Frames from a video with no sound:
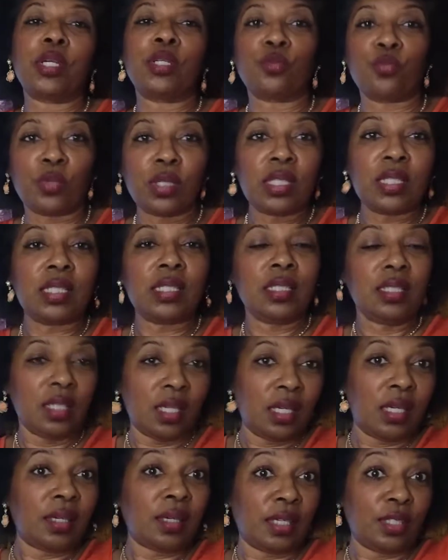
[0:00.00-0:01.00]
It really
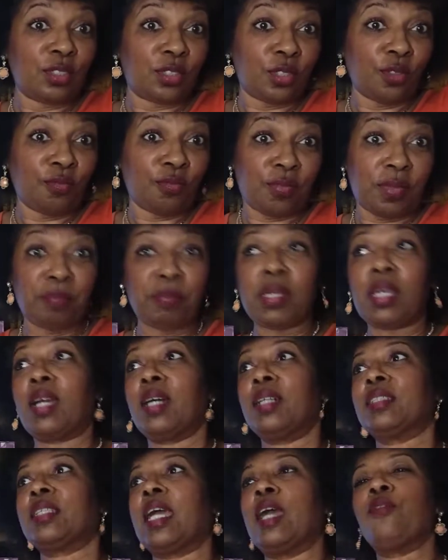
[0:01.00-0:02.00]
is
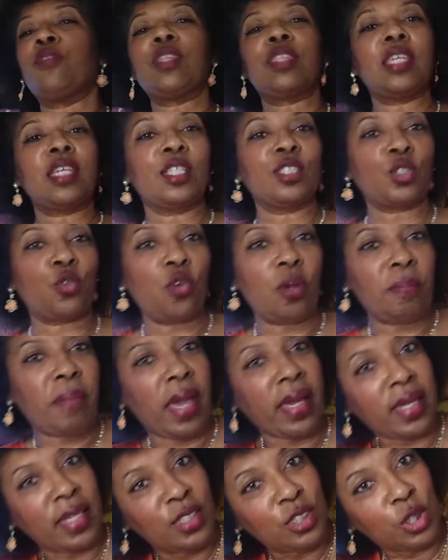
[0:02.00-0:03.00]
because everything is going
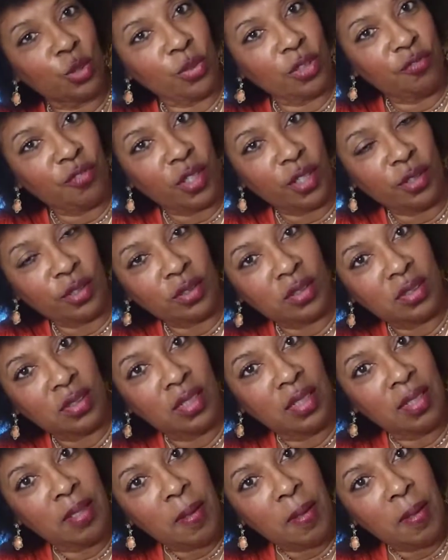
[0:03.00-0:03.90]
back into reverse.